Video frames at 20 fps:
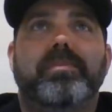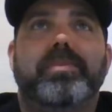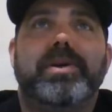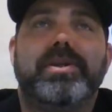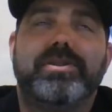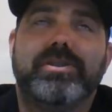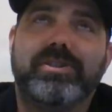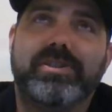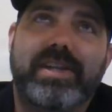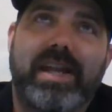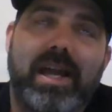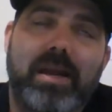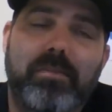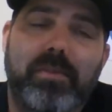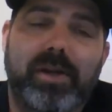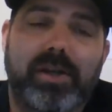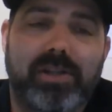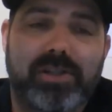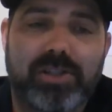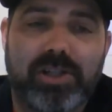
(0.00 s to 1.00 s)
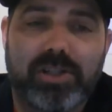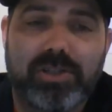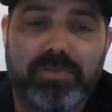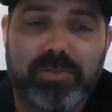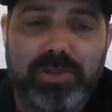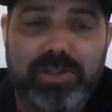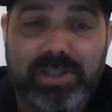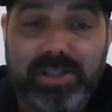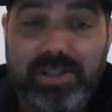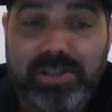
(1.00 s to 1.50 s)
Pitchers can make
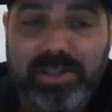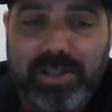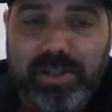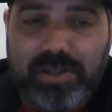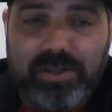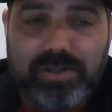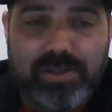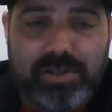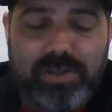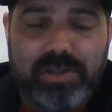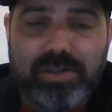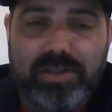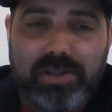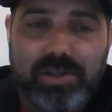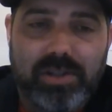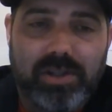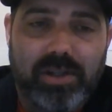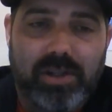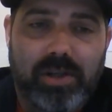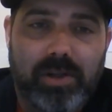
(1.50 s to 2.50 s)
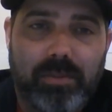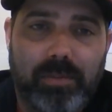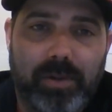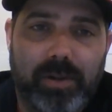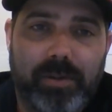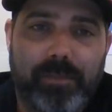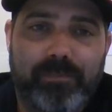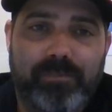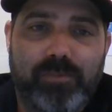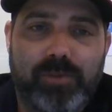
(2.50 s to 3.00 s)
adjustments against hitters,
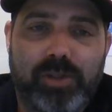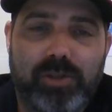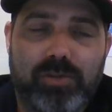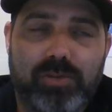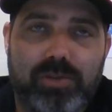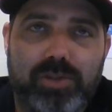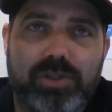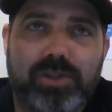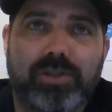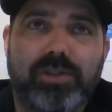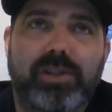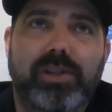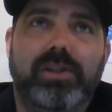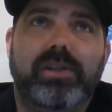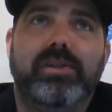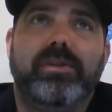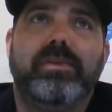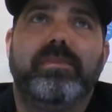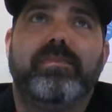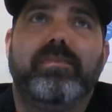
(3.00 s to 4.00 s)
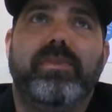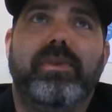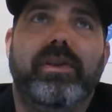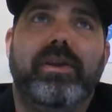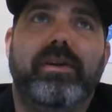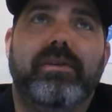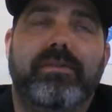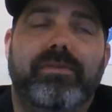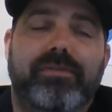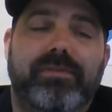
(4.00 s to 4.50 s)
but usually
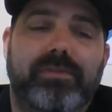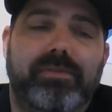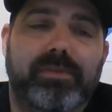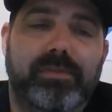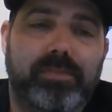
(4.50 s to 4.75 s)
if